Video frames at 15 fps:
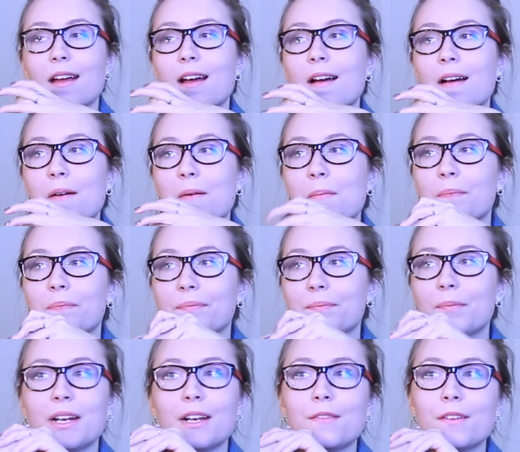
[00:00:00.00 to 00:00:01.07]

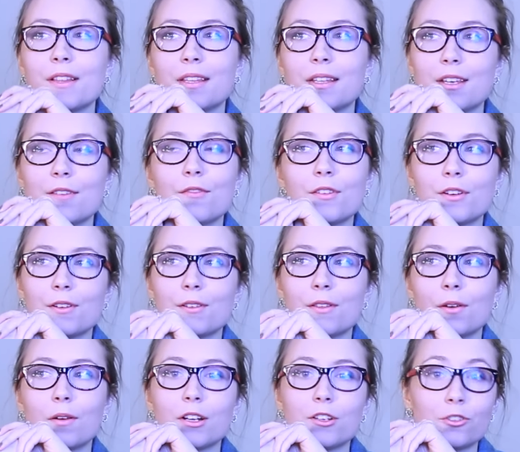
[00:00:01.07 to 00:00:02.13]
But even
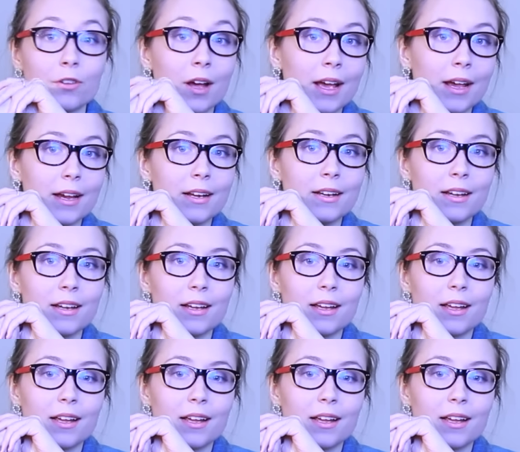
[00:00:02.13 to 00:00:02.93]
though I tried,